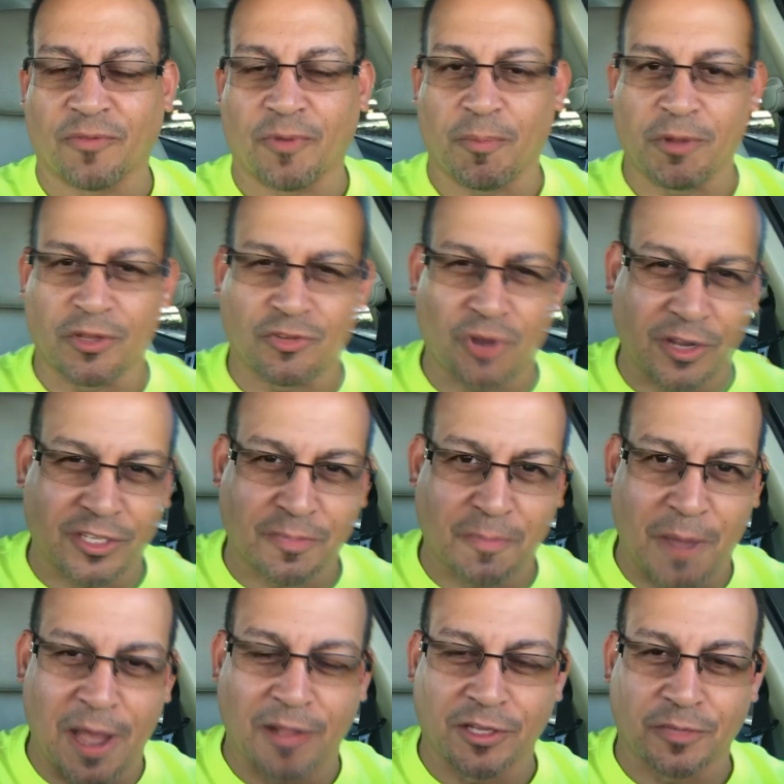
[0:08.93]
I'm gonna try to
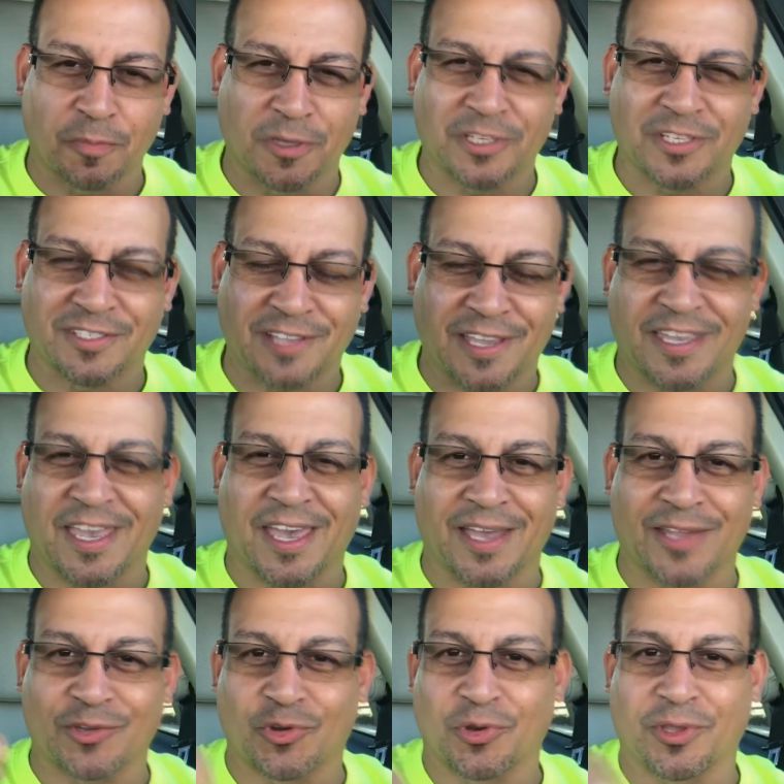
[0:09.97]
smile as much as I
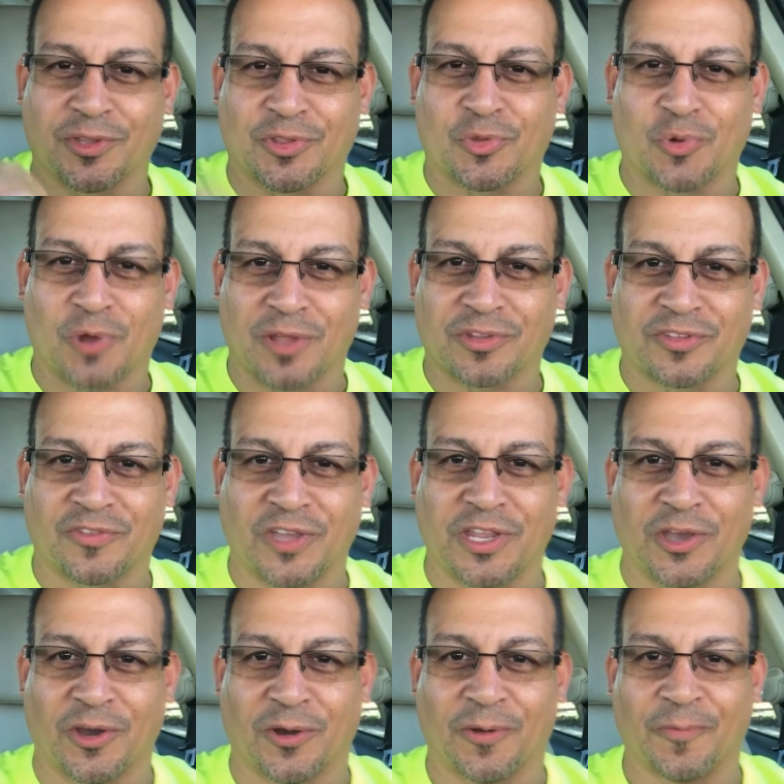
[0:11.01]
can throughout this
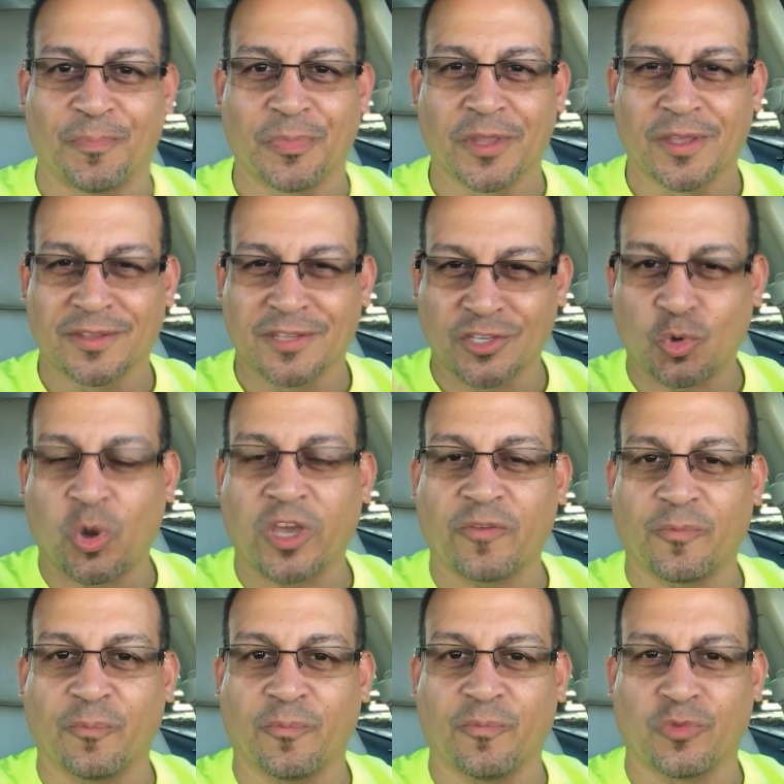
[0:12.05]
video. This quick
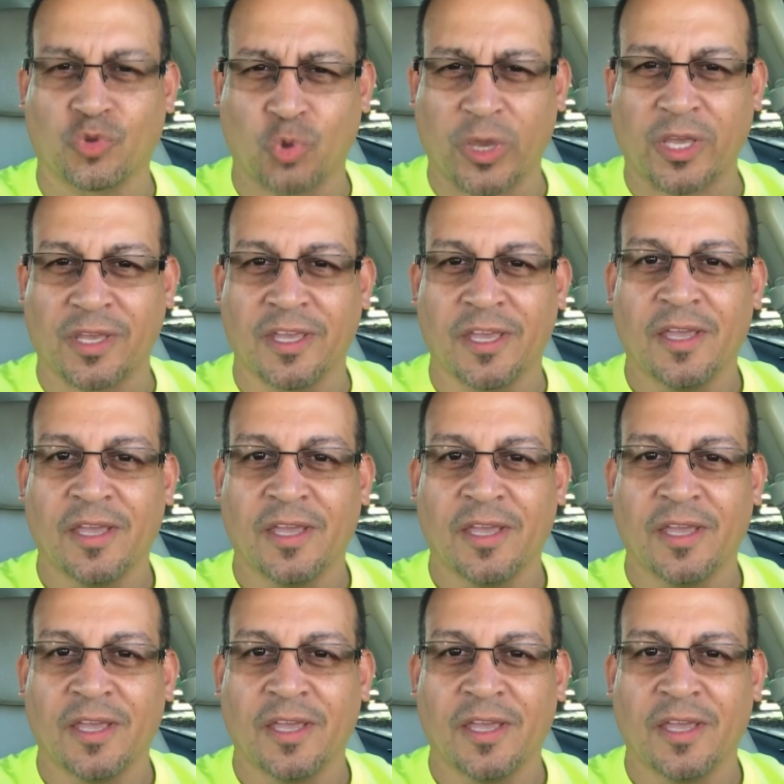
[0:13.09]
click